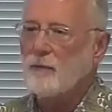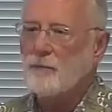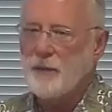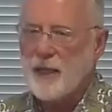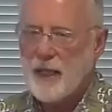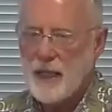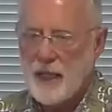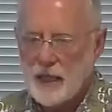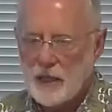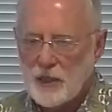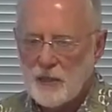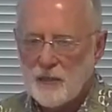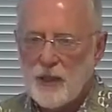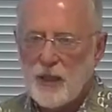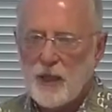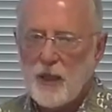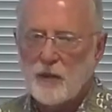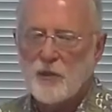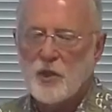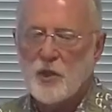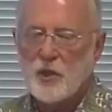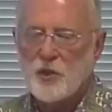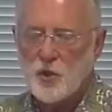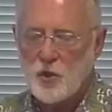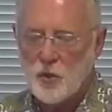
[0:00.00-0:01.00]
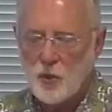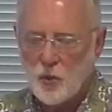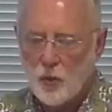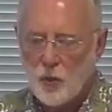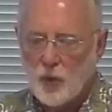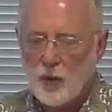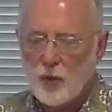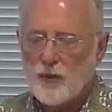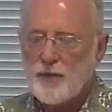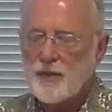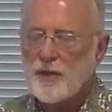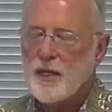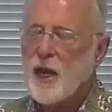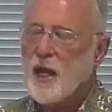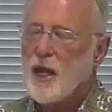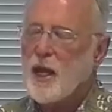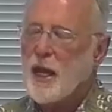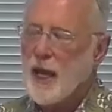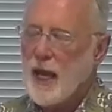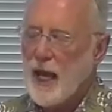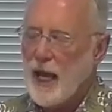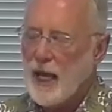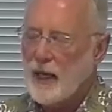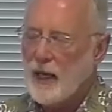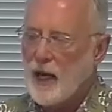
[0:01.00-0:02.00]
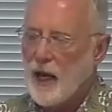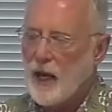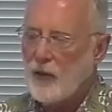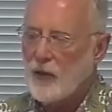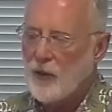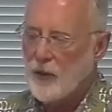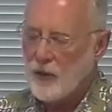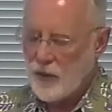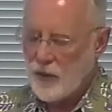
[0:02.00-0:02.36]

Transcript: PHP, the tools, and other